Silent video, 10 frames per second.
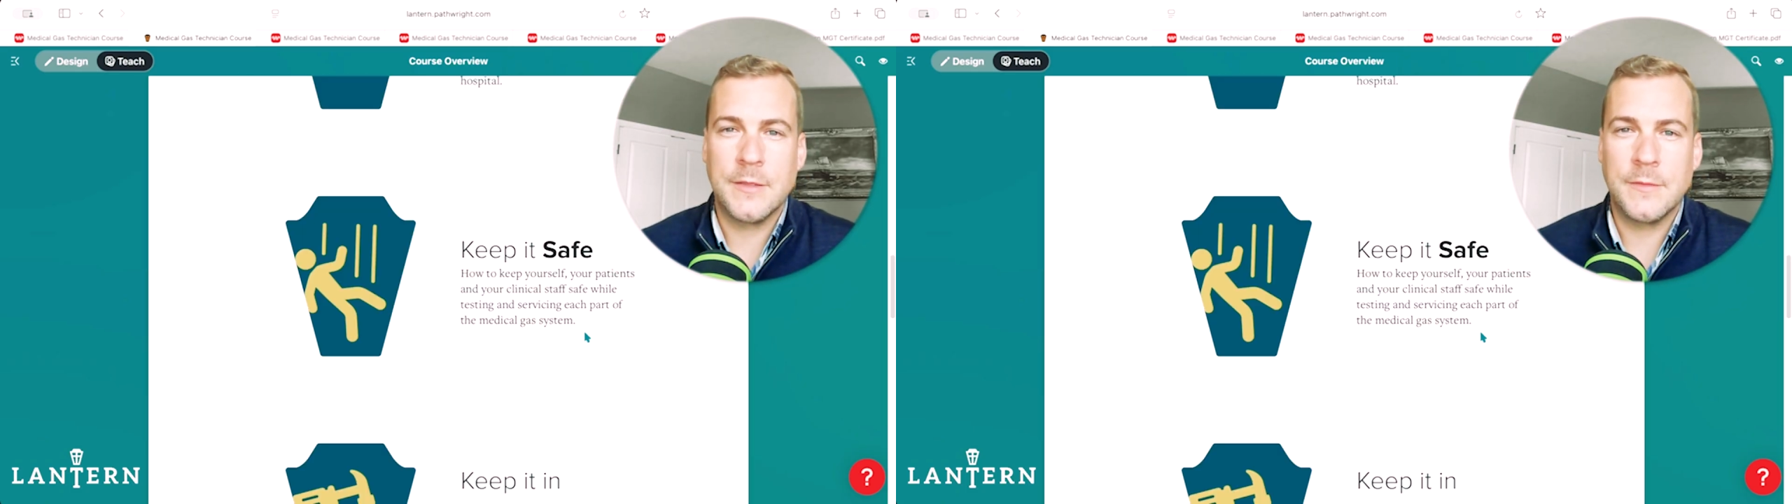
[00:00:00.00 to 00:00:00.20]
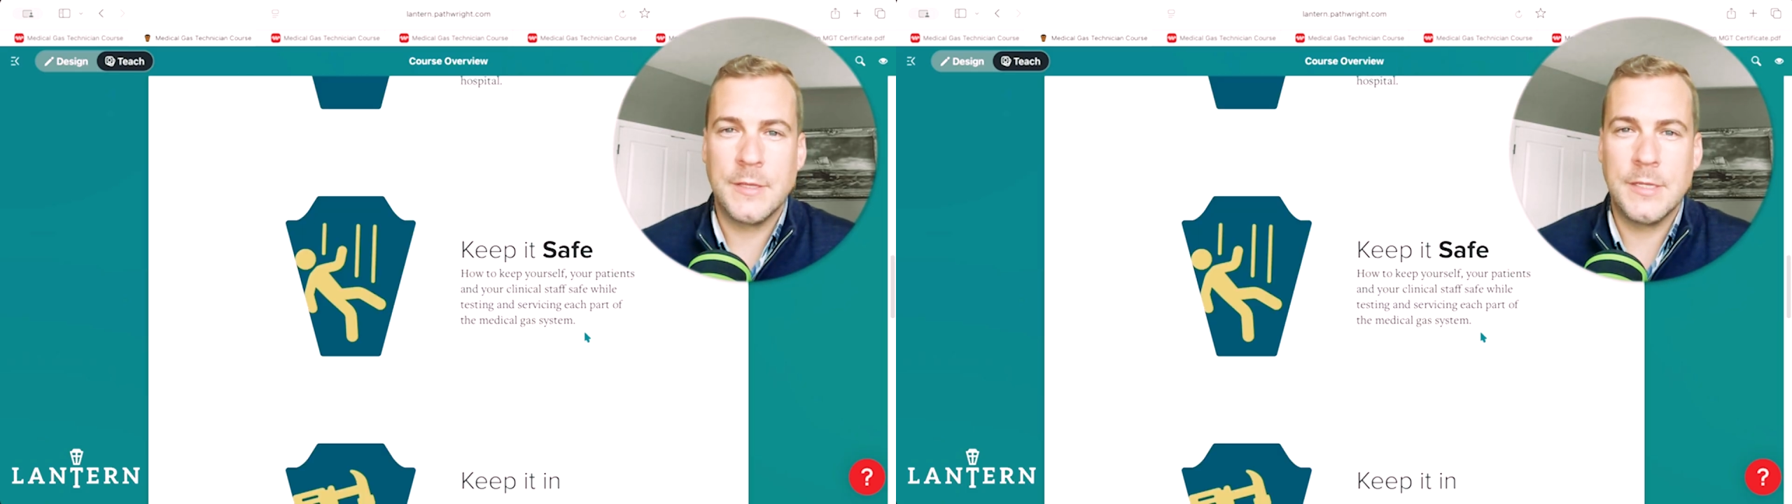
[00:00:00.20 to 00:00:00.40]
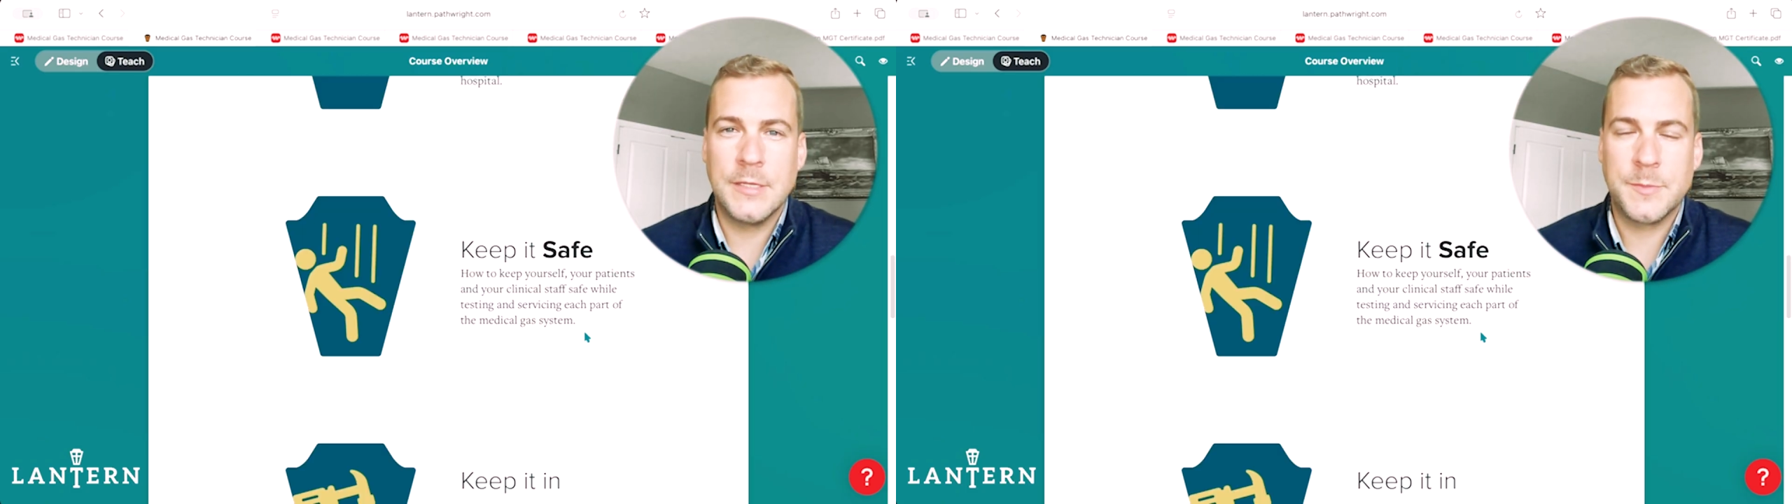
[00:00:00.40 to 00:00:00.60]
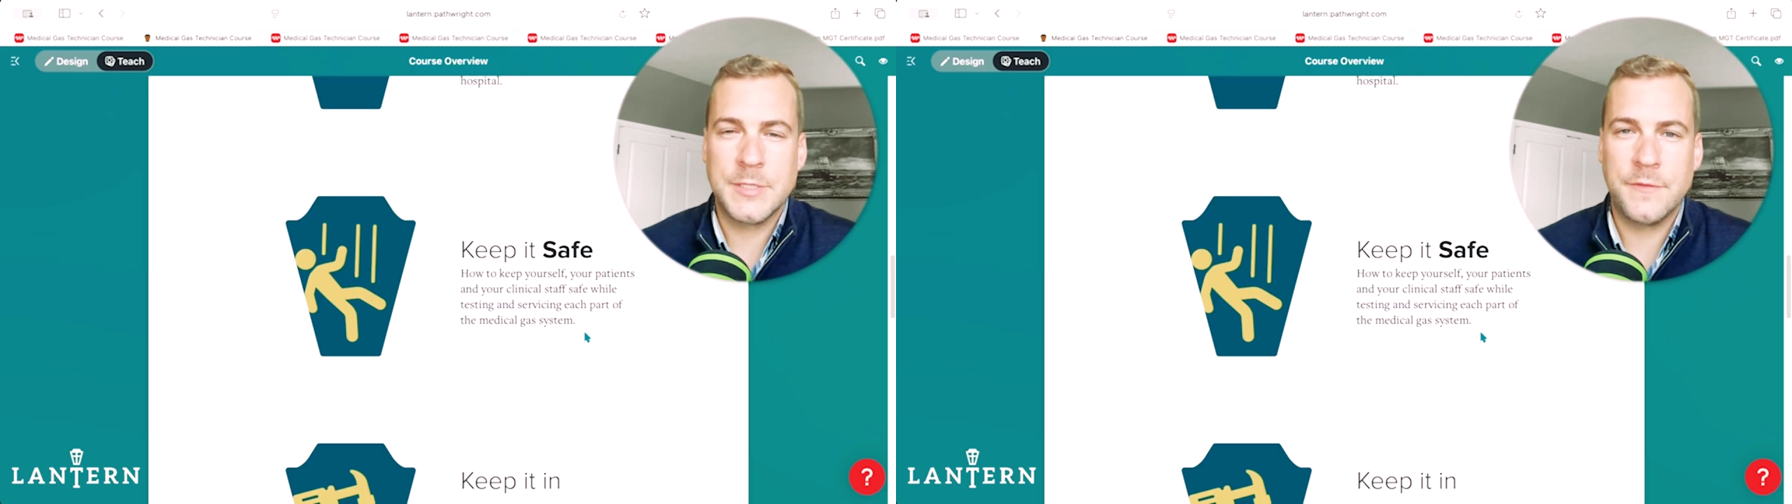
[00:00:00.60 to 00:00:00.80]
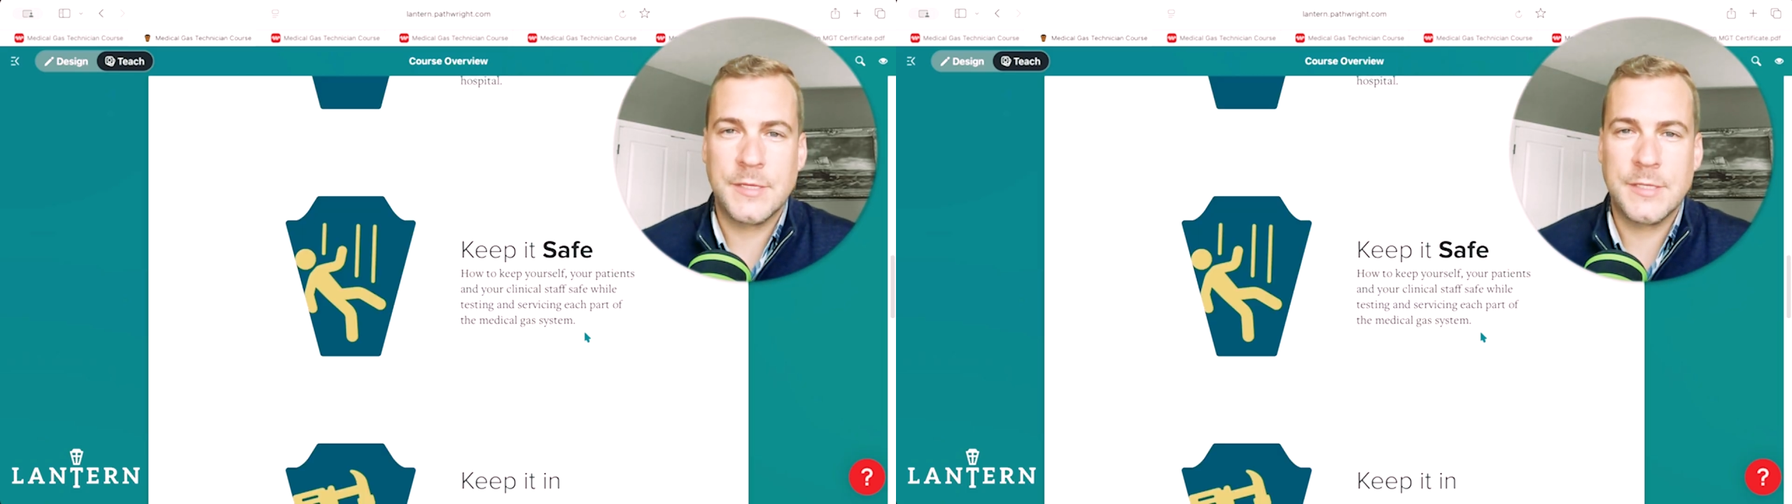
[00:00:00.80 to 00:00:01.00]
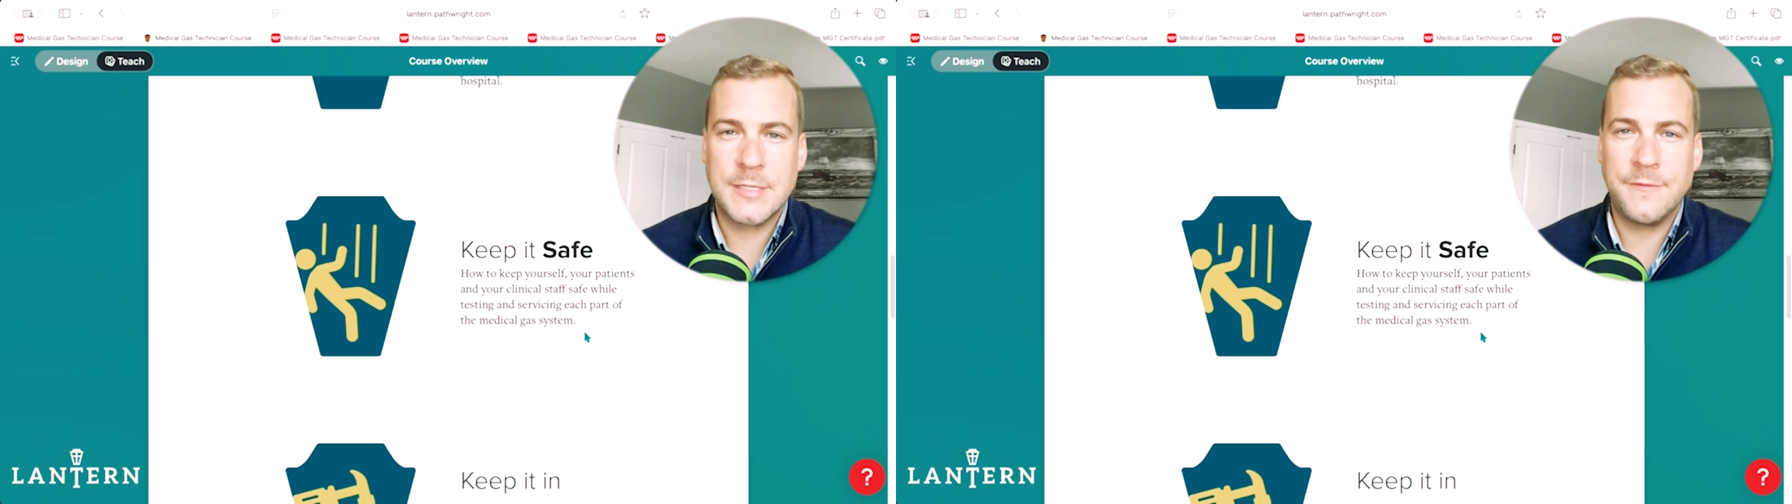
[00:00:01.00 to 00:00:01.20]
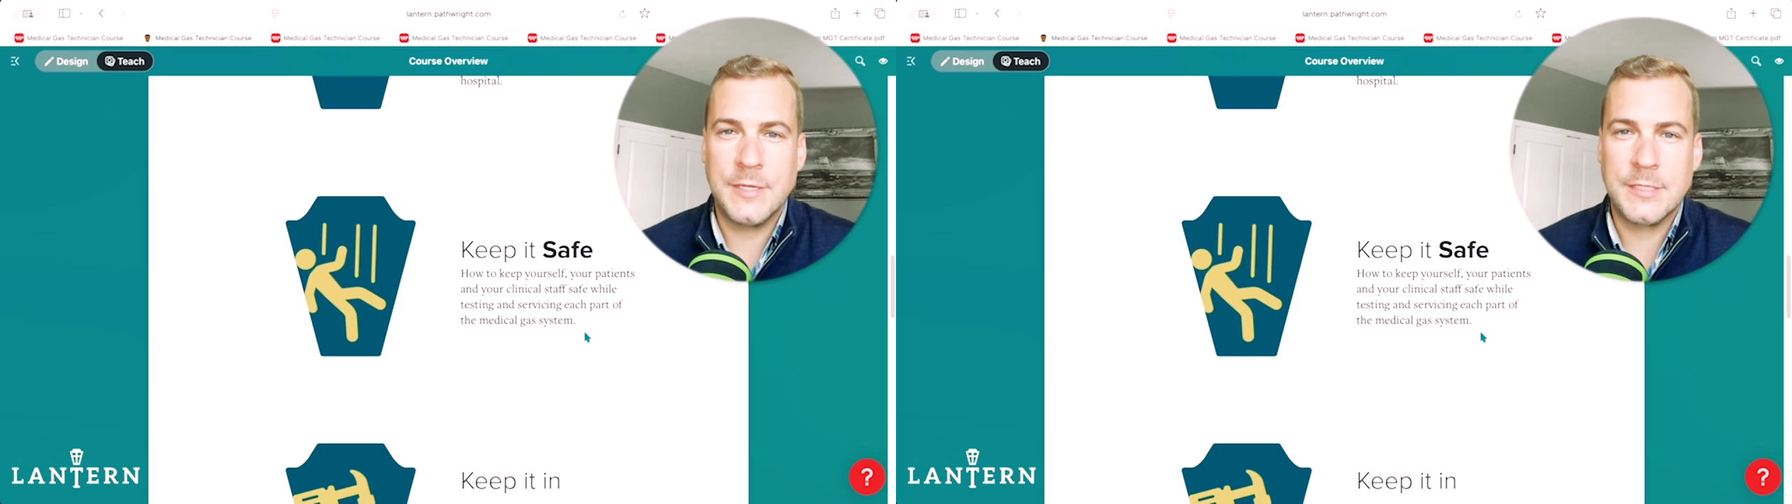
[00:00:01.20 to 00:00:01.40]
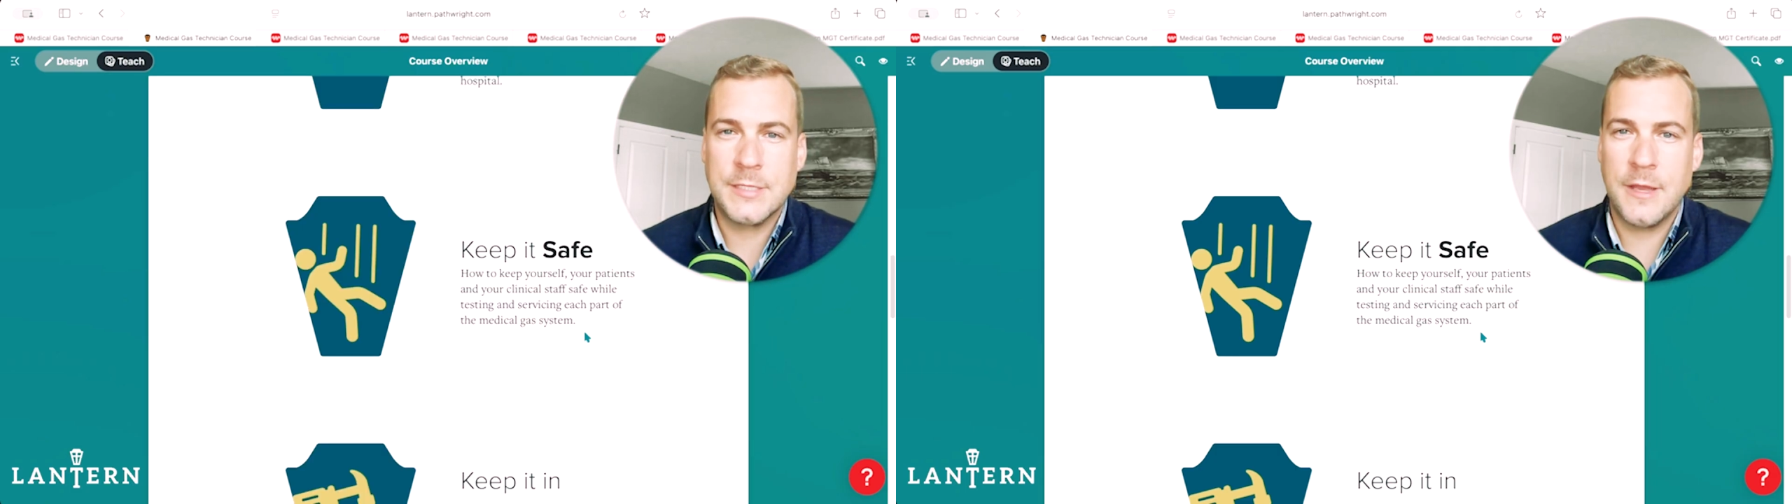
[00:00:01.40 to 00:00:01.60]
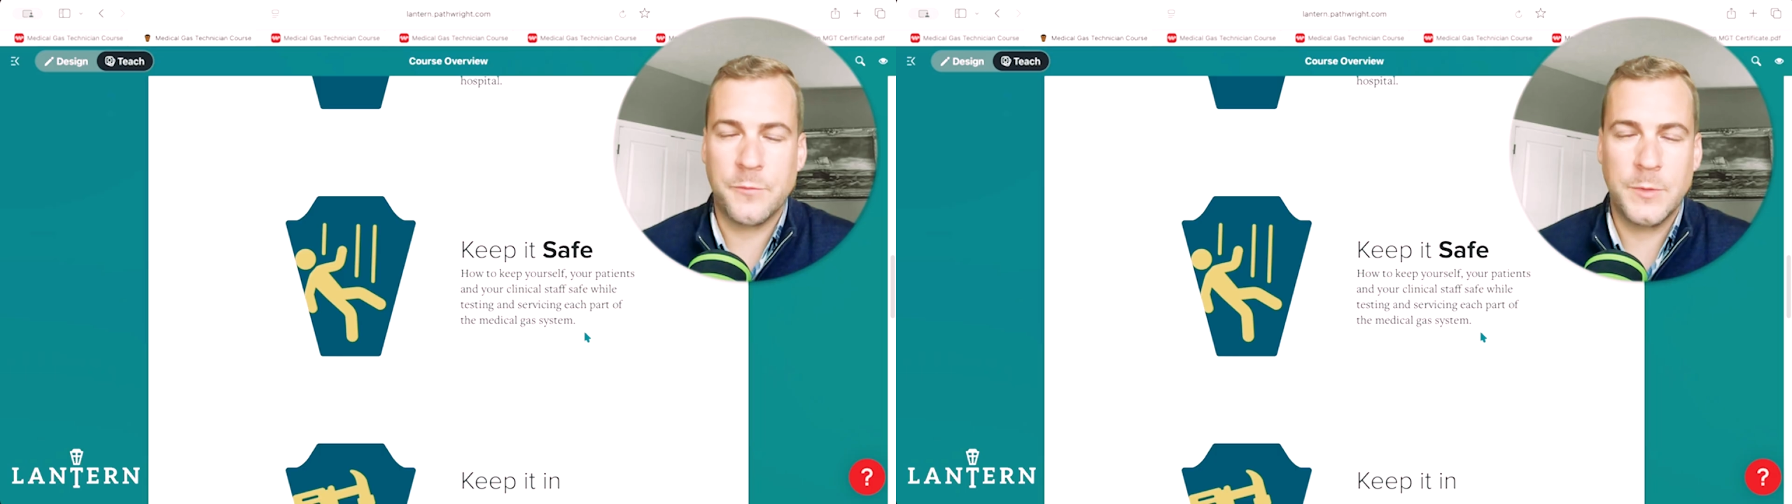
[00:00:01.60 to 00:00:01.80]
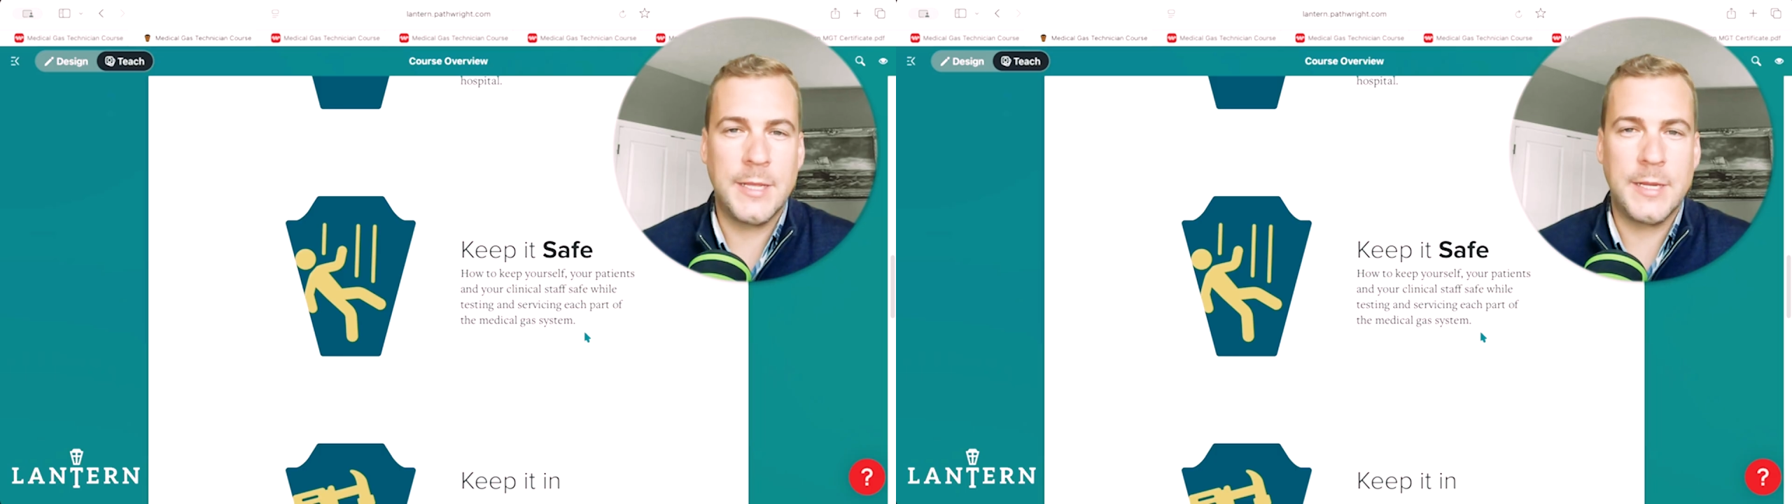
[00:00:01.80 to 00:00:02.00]
the specific safety stuff
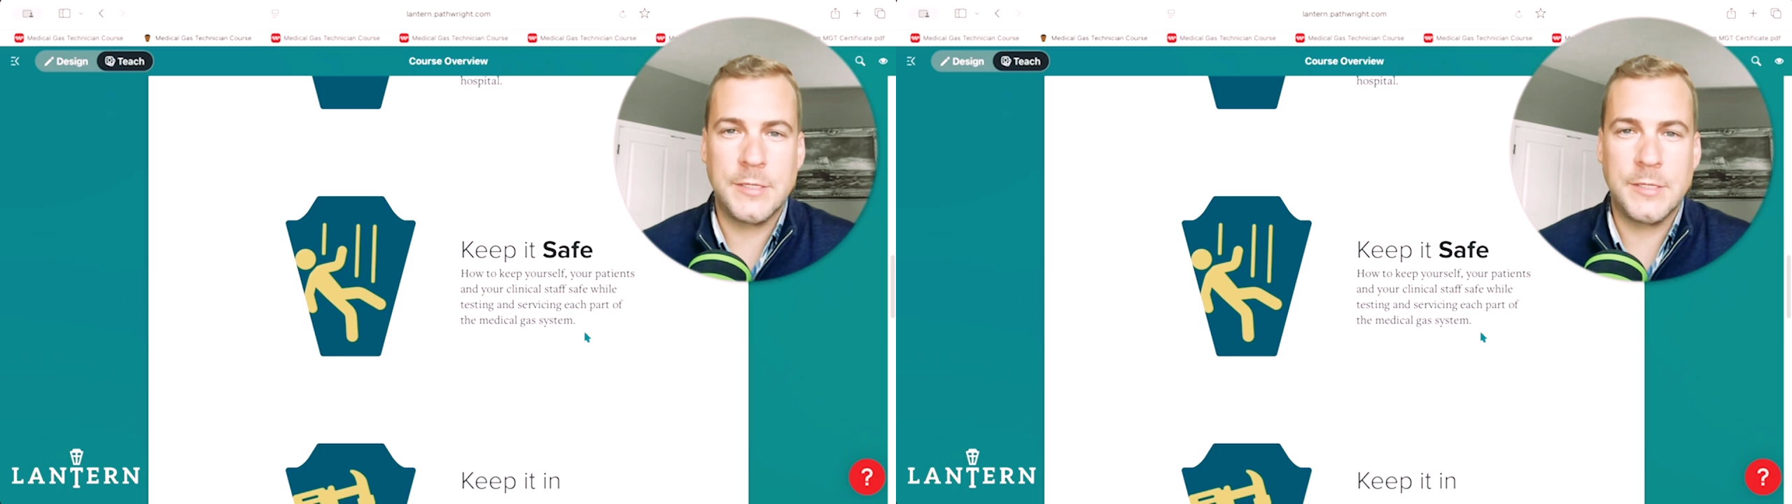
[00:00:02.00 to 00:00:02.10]
related